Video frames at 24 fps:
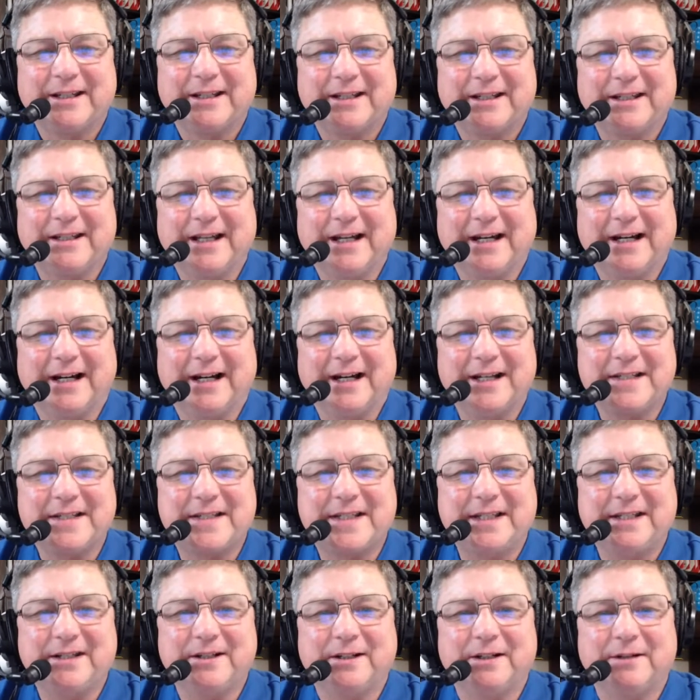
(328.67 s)
Yeah, I
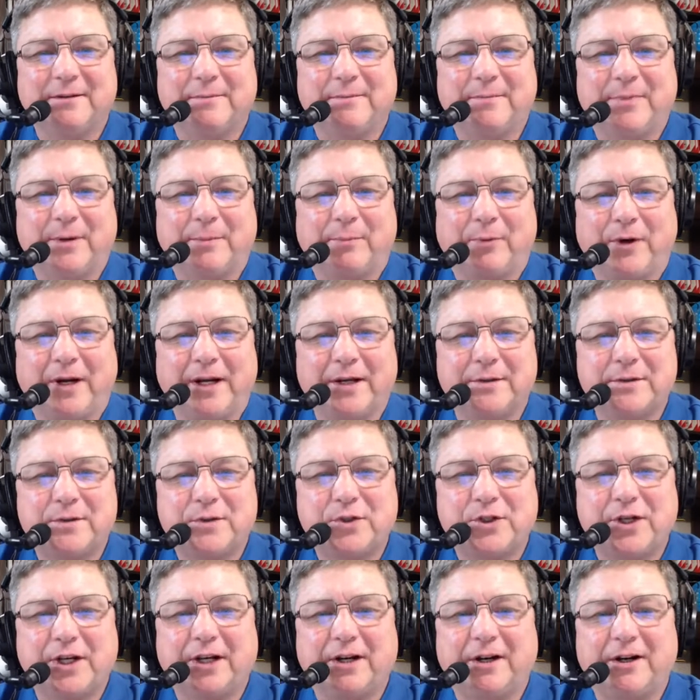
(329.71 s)
see a brown
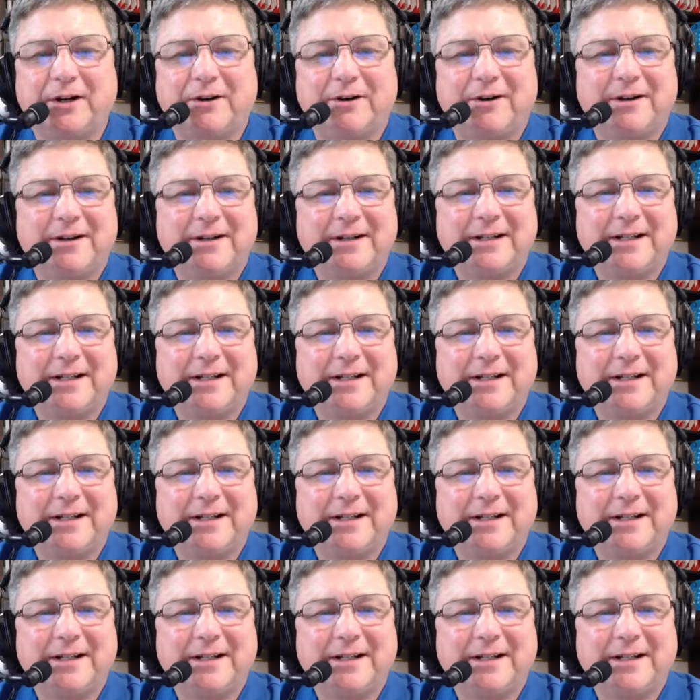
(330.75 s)
chair.